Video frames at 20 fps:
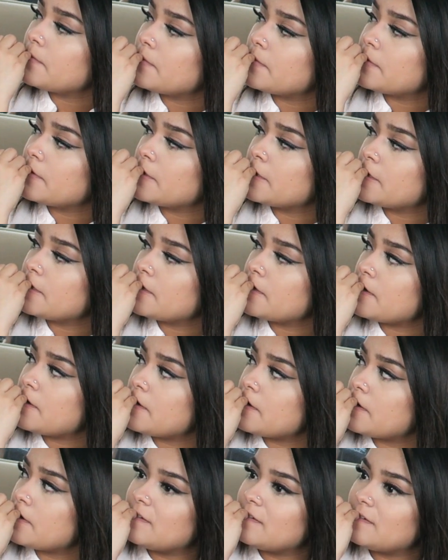
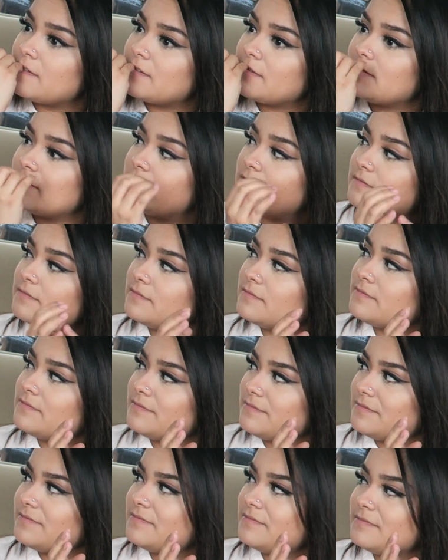
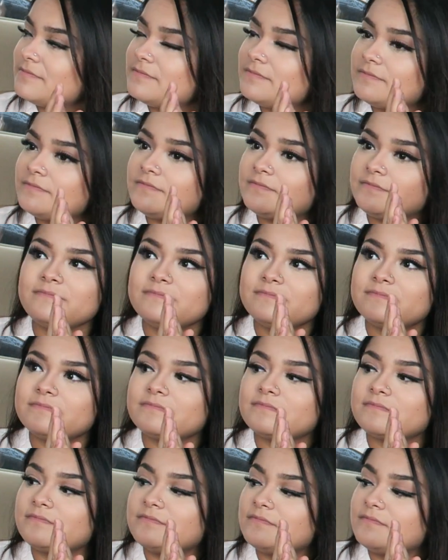
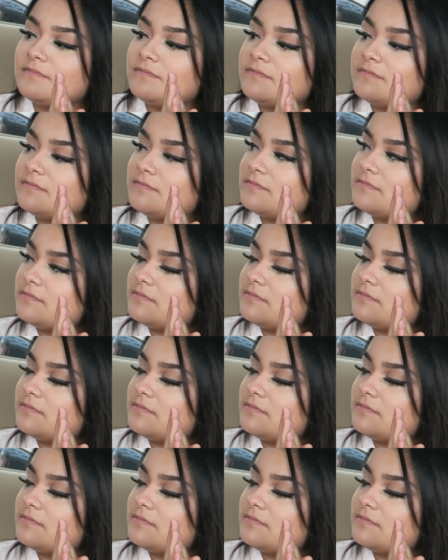The person shown says nothing.